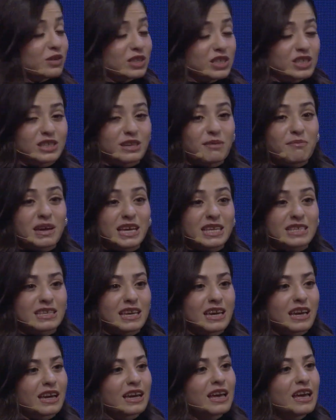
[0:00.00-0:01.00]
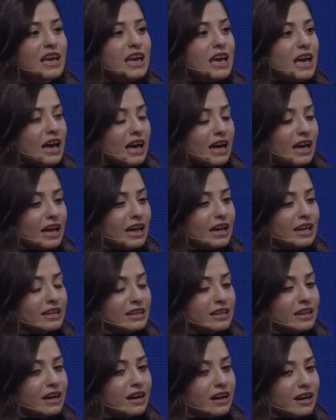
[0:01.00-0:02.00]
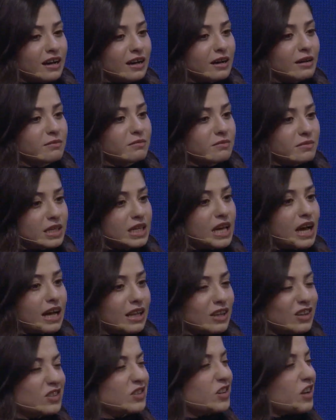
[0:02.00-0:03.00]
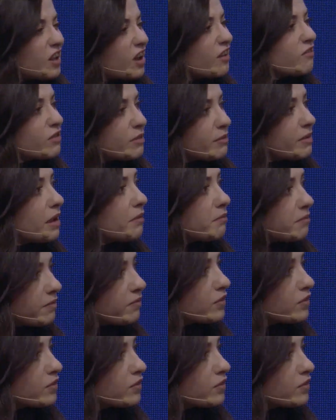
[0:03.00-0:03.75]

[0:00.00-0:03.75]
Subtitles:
which is amazing. And yeah, I learned a lot from them,